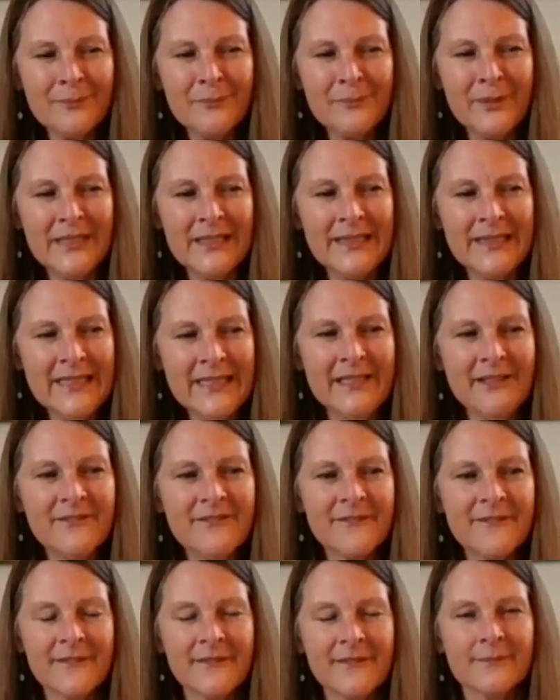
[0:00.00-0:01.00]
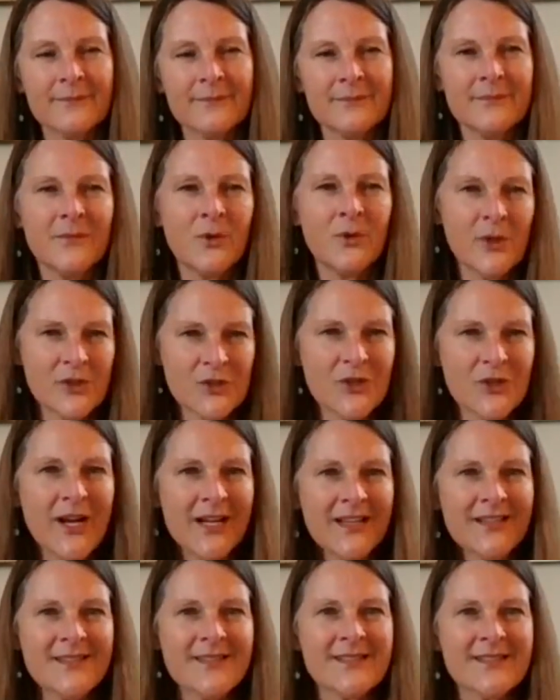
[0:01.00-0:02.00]
belief or
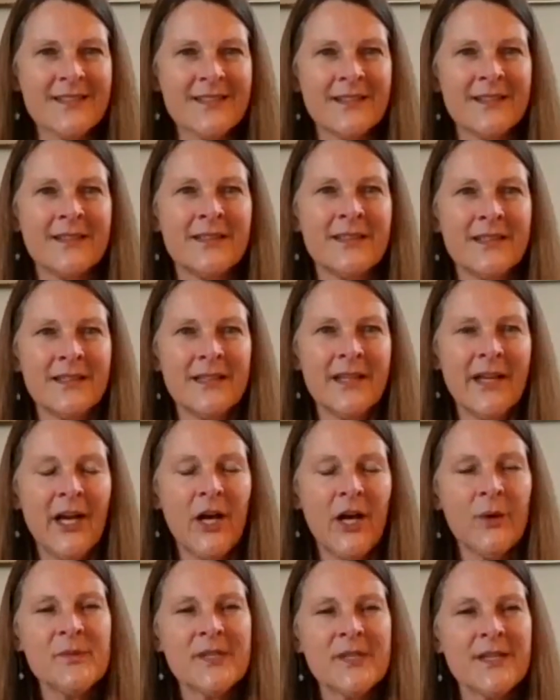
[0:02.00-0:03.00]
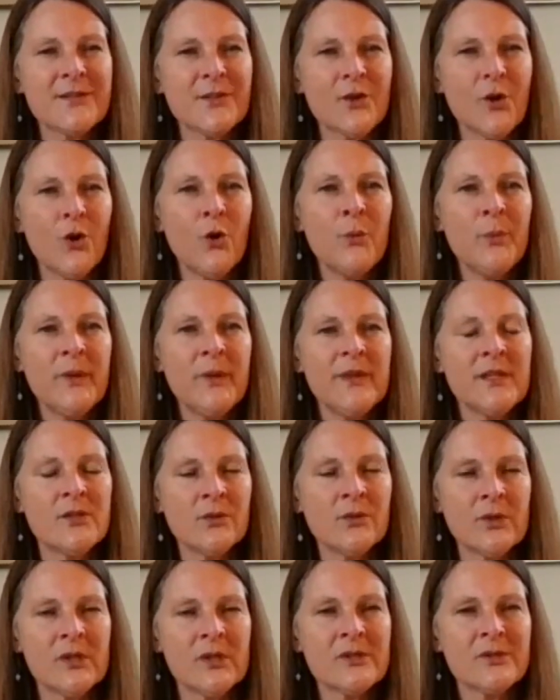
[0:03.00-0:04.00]
trust helps us open the door